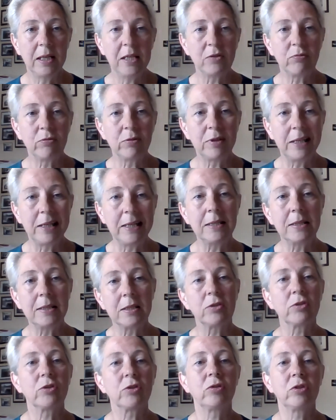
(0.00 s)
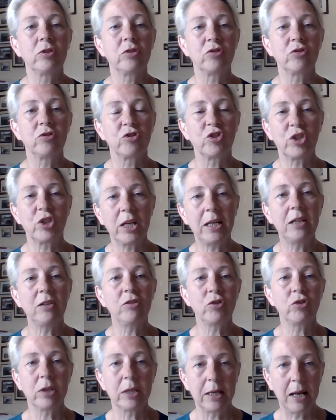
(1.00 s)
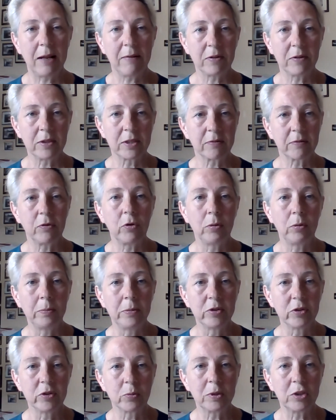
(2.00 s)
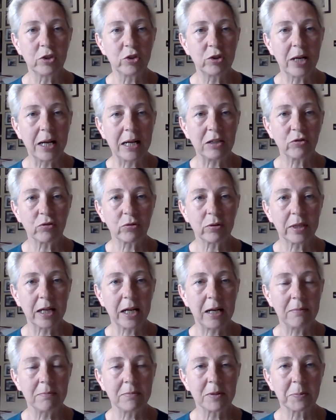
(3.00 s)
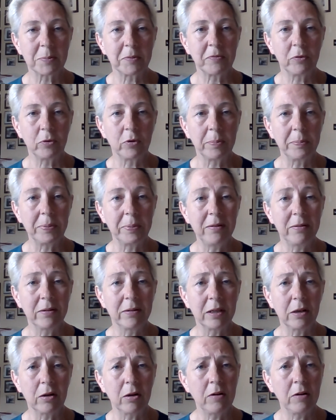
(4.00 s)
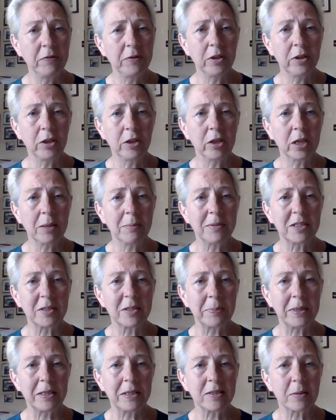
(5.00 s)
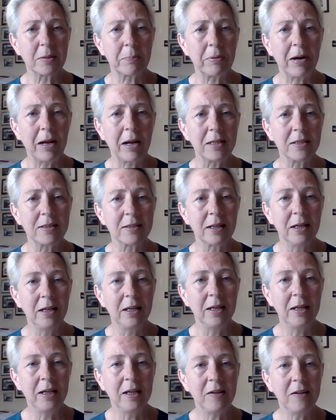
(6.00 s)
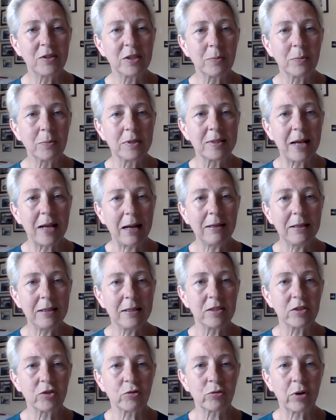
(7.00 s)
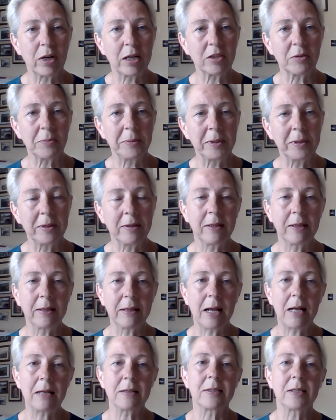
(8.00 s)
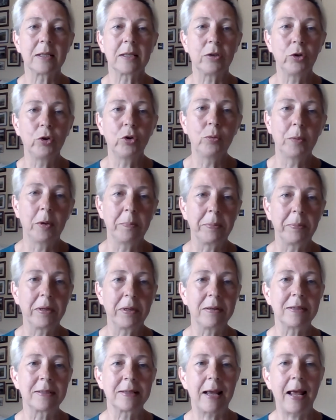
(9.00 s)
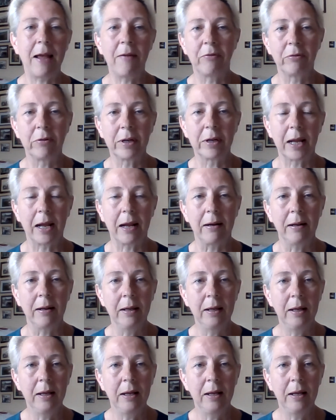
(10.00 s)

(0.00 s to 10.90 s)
is related to the changing levels of hormones, which naturally happens before a period, and often can come as a bit of surprise. If someone's had a hysterectomy, they think that's it, no more periods ever again.